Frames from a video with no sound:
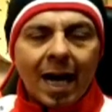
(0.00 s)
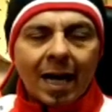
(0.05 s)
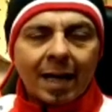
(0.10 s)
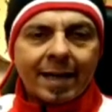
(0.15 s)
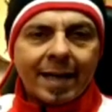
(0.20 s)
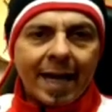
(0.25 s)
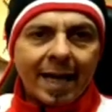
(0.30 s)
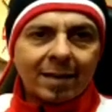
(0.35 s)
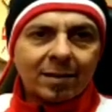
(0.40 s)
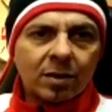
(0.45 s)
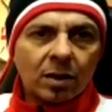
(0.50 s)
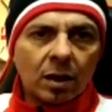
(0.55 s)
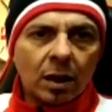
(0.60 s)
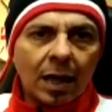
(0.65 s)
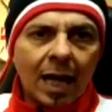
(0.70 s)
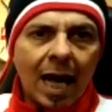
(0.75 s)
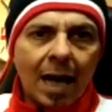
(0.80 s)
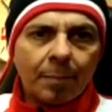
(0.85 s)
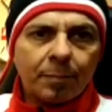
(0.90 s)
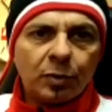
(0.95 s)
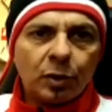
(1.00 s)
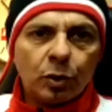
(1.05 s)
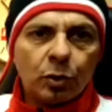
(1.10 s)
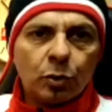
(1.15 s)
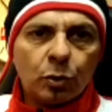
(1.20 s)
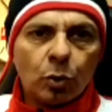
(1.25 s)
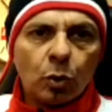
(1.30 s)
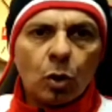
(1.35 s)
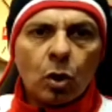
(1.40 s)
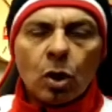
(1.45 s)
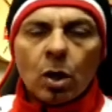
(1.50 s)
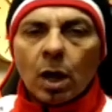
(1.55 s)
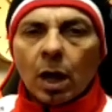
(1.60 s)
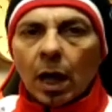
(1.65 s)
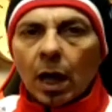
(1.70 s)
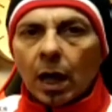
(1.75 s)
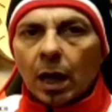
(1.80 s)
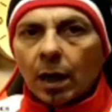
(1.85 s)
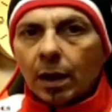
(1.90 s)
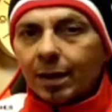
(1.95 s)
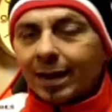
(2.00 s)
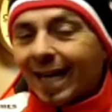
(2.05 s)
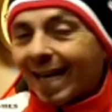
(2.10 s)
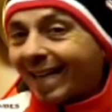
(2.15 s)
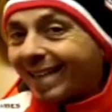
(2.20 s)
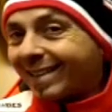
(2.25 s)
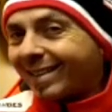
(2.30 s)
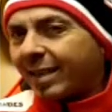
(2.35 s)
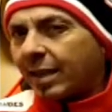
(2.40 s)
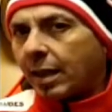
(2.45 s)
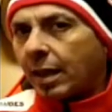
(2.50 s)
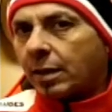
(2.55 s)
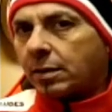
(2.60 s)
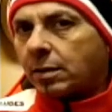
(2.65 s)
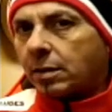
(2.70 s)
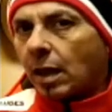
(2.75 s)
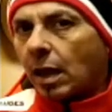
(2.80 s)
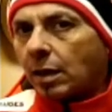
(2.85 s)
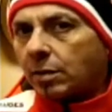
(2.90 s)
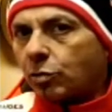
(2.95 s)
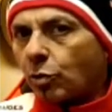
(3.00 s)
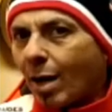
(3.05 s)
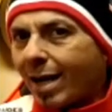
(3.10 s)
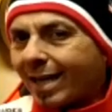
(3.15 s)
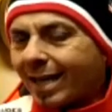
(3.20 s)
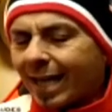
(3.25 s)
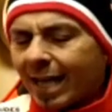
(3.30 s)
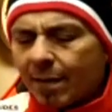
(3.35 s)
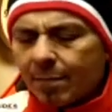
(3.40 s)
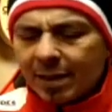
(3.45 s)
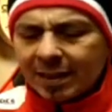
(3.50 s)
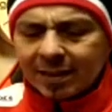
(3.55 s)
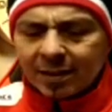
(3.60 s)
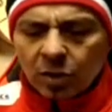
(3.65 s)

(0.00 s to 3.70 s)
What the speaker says: canceled lap due to exceeded track limit.